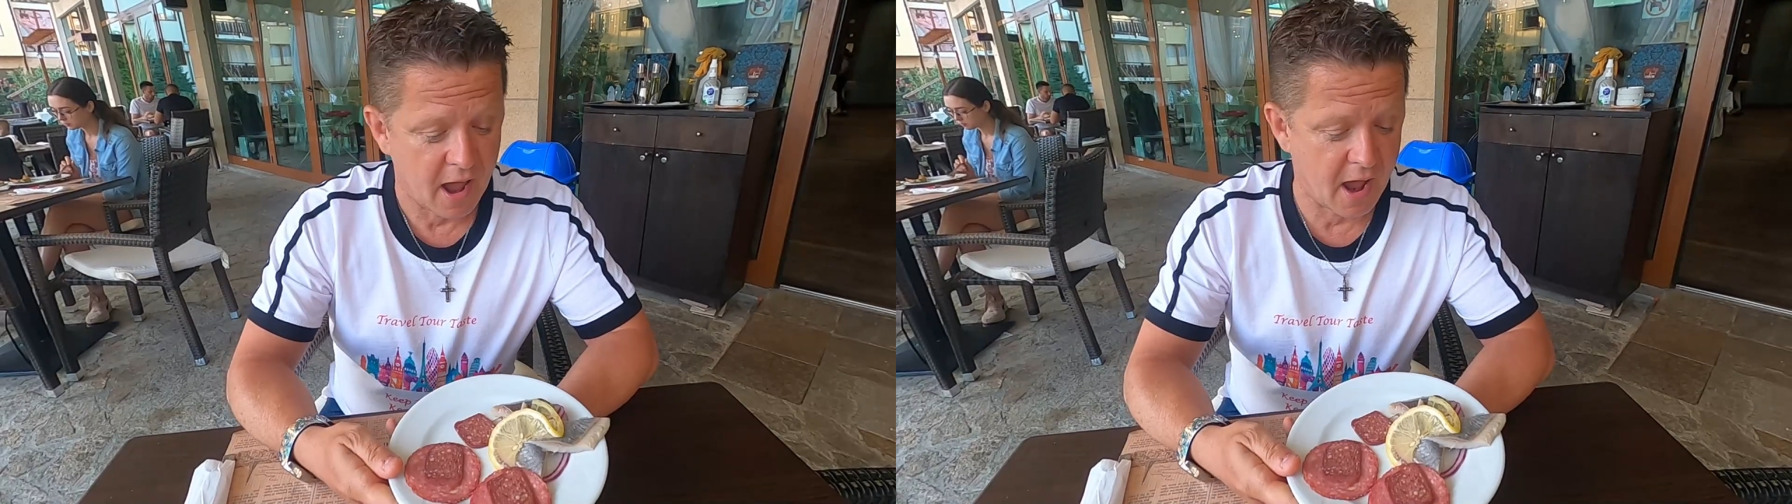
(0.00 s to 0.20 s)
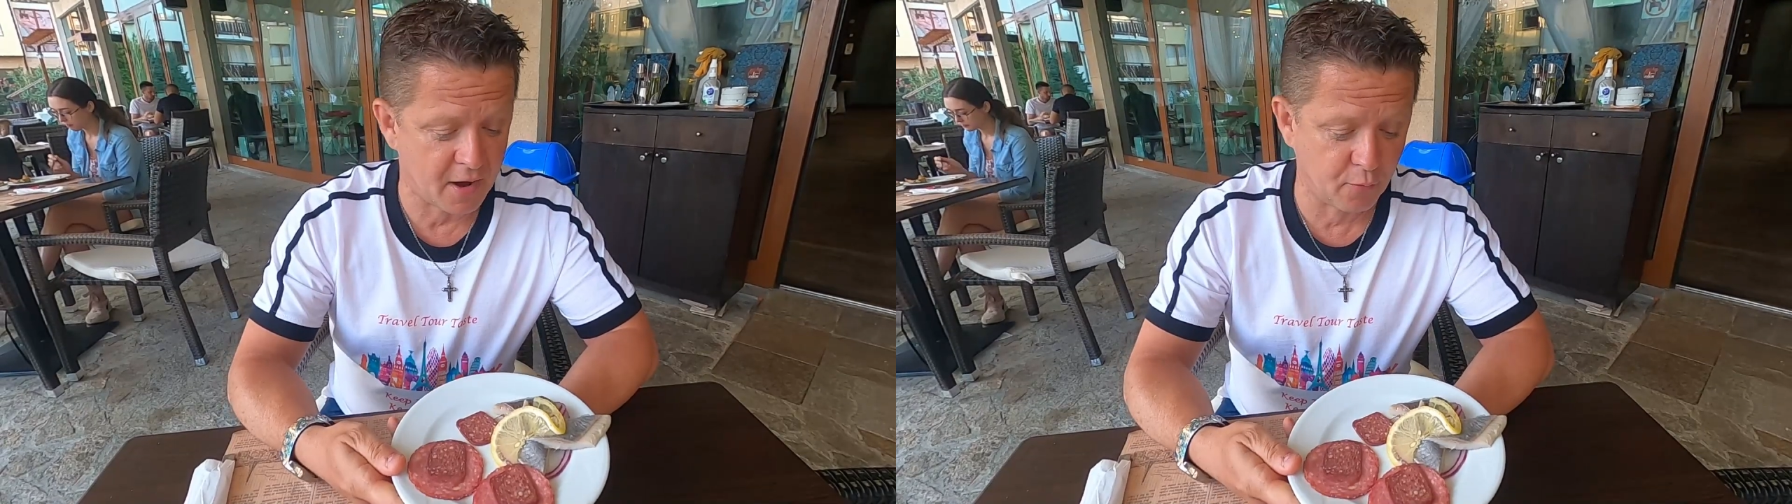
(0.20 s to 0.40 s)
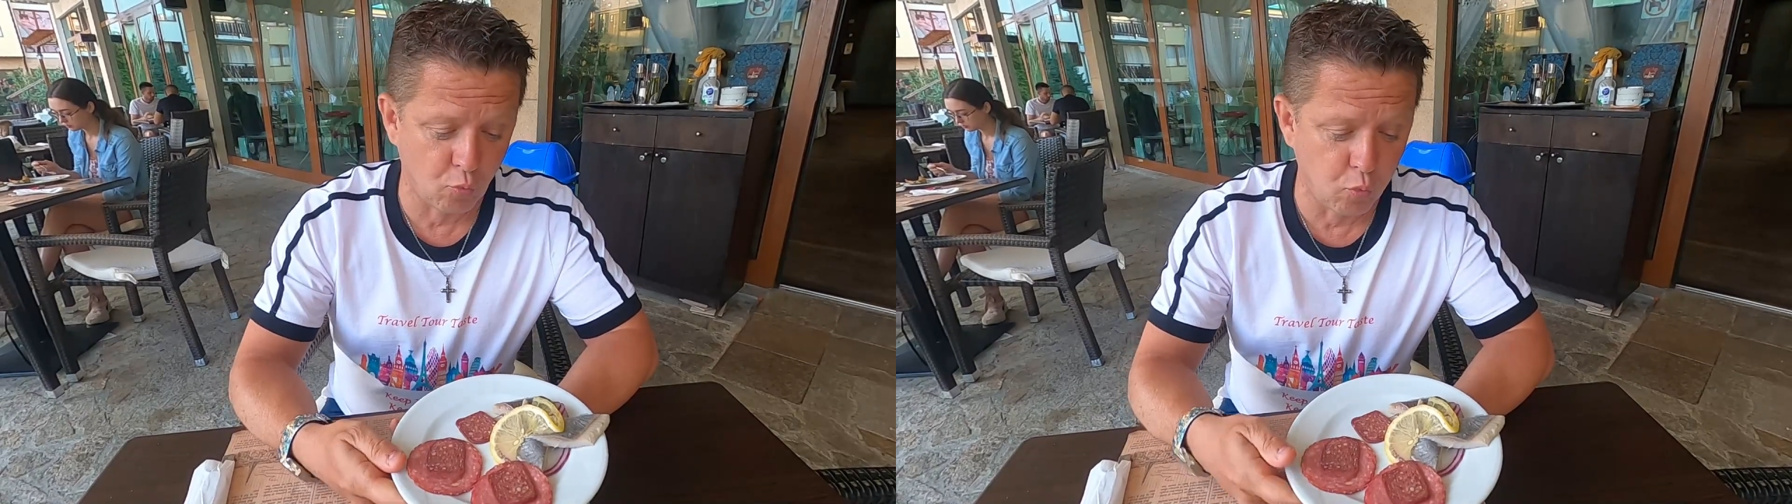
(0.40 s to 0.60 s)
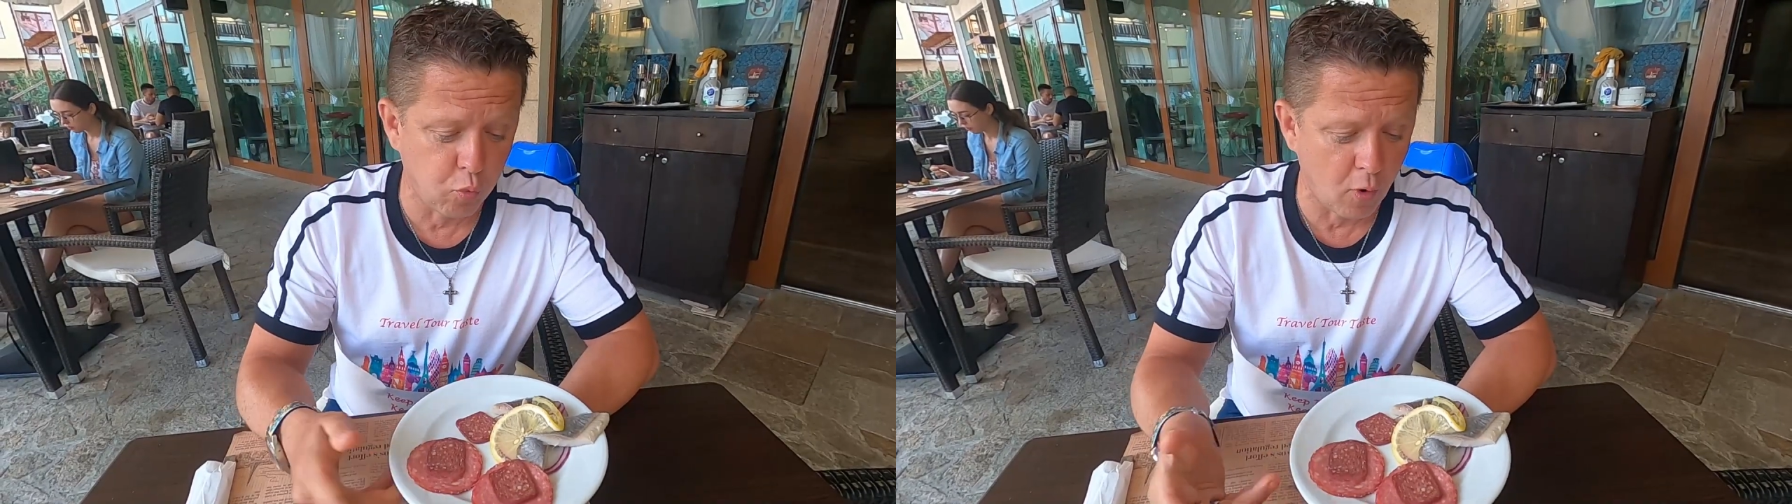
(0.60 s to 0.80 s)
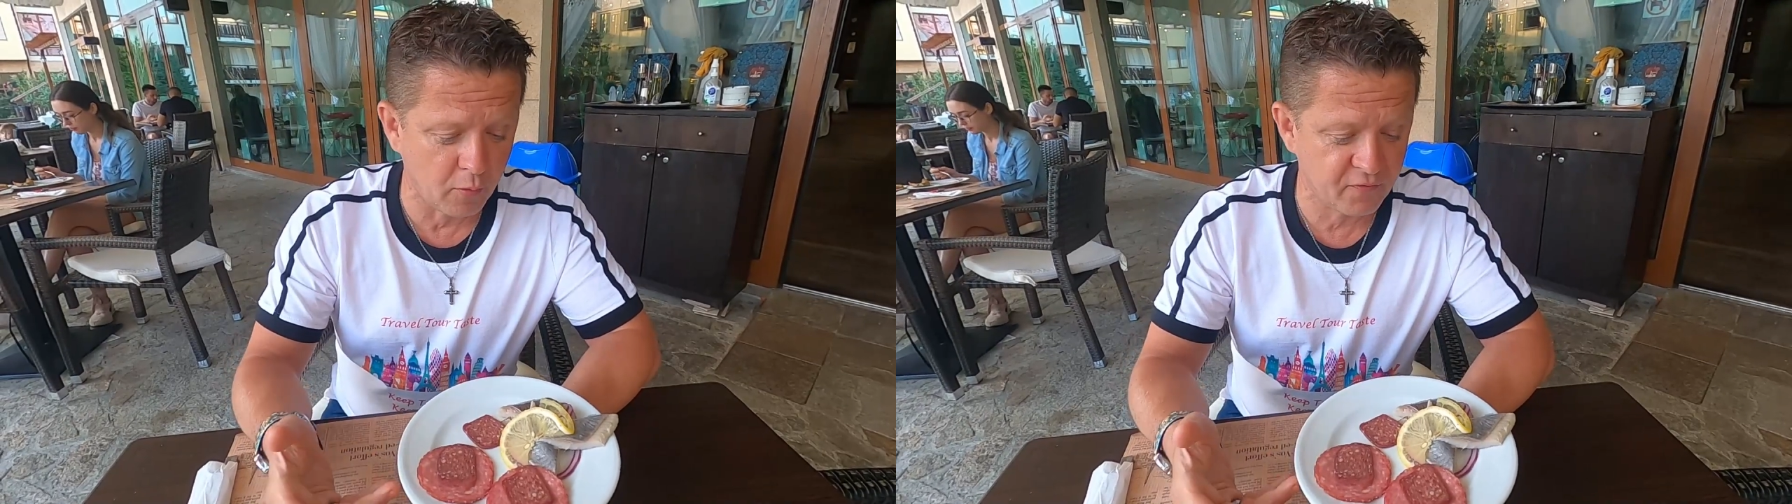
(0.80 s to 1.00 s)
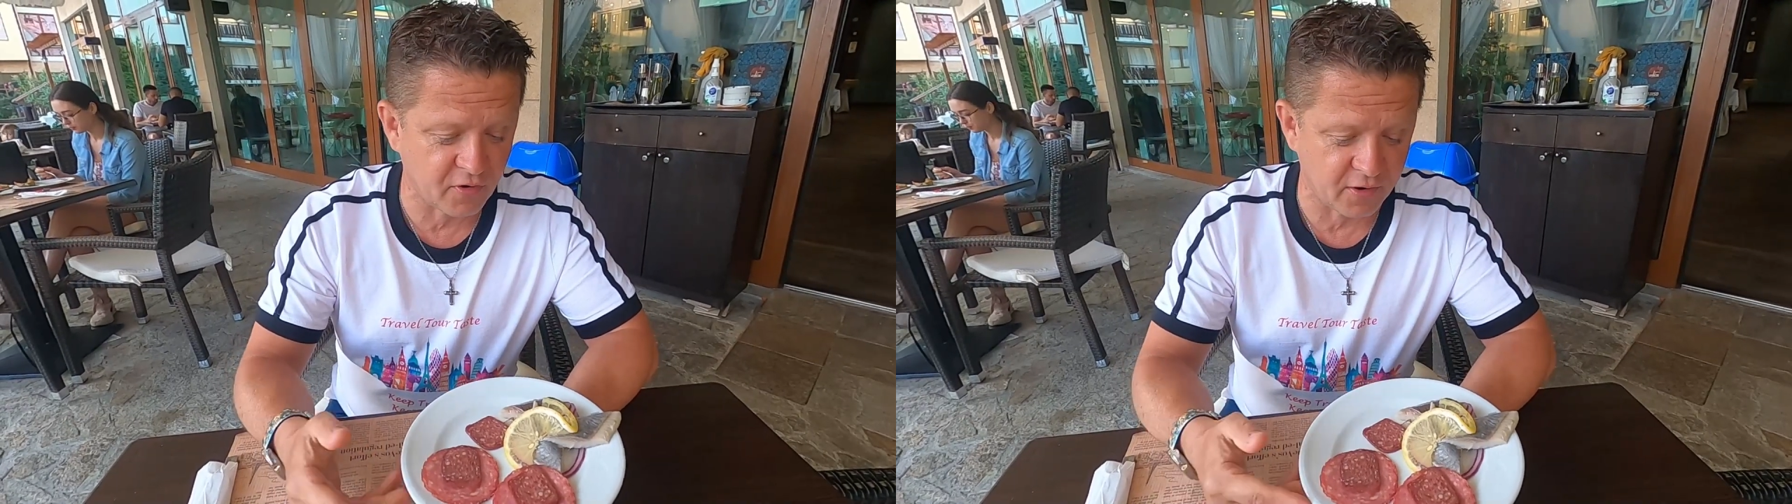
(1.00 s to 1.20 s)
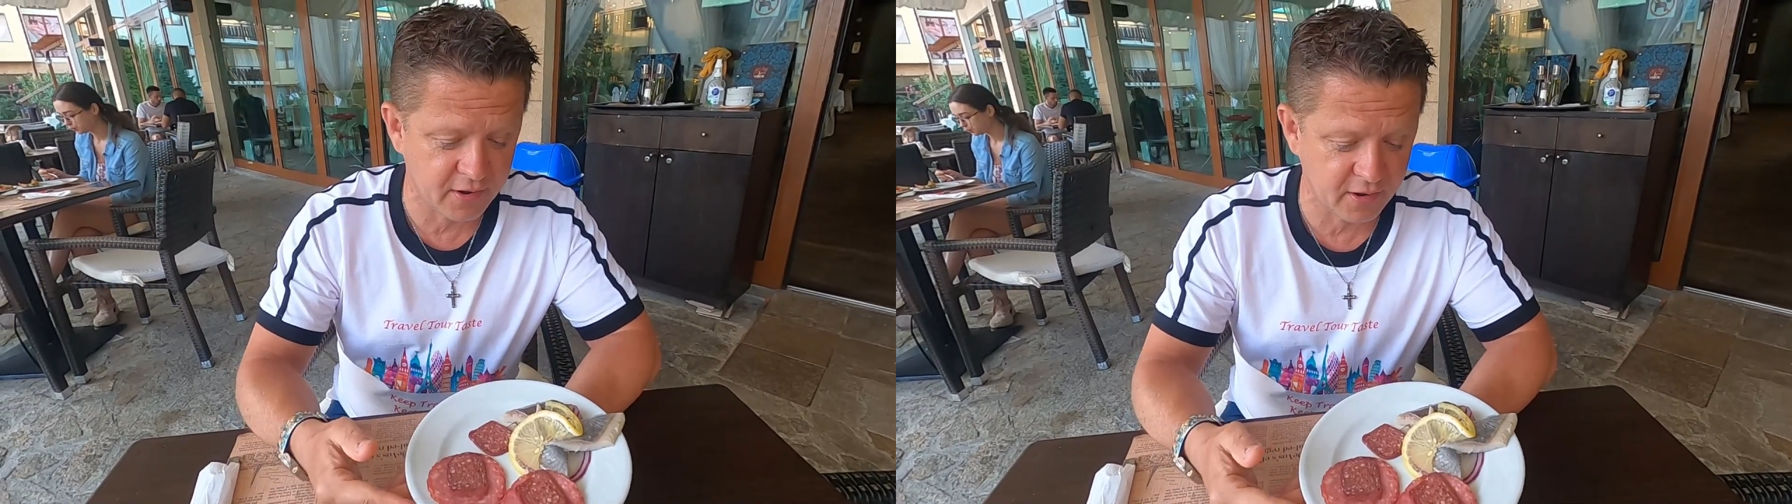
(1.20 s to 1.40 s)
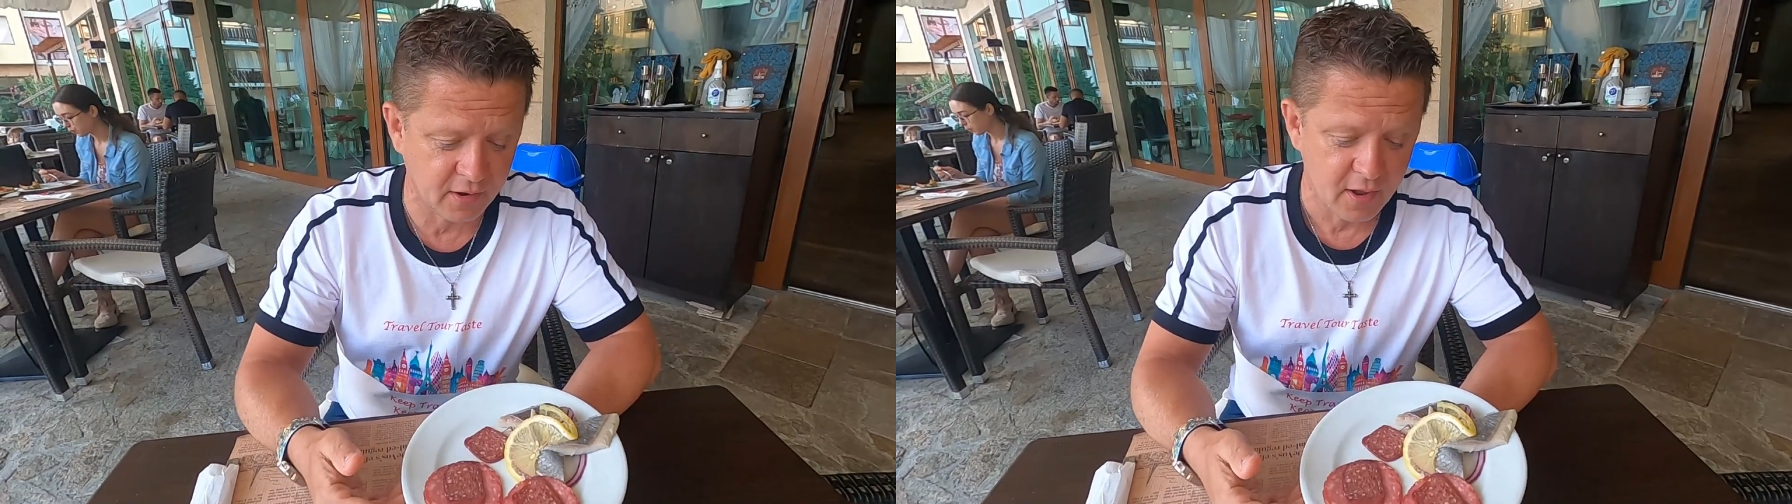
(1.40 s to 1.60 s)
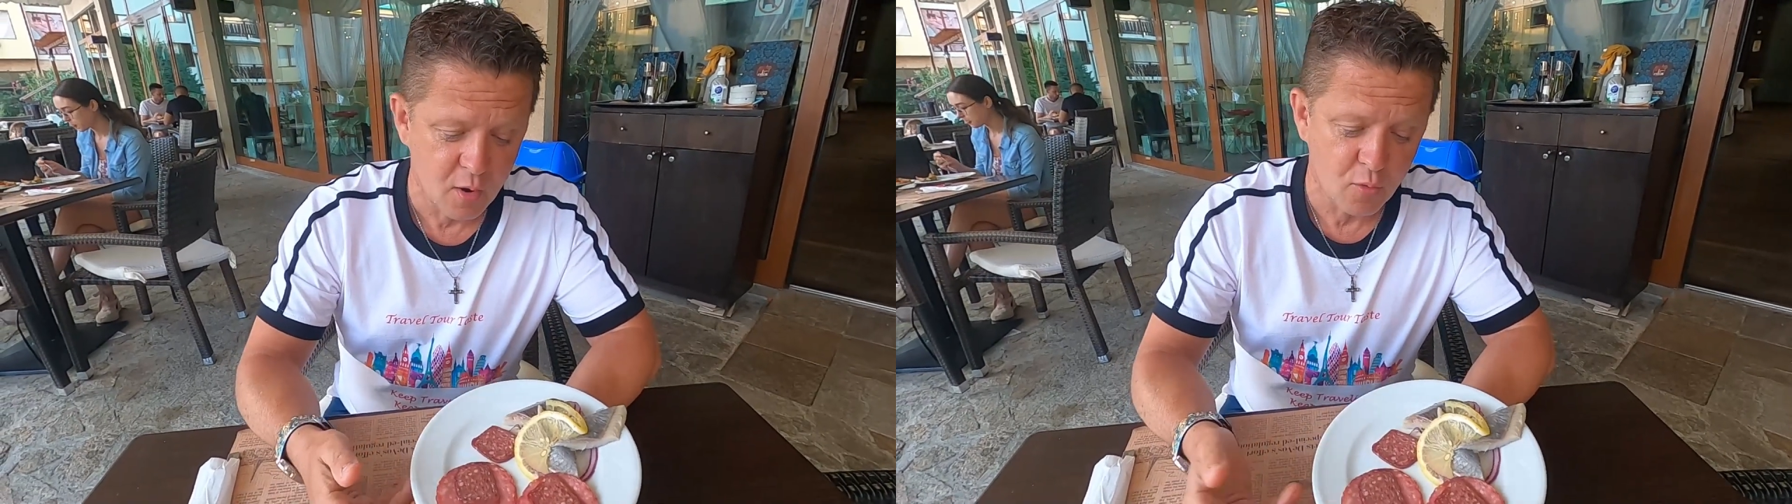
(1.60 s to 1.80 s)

And what we've got here,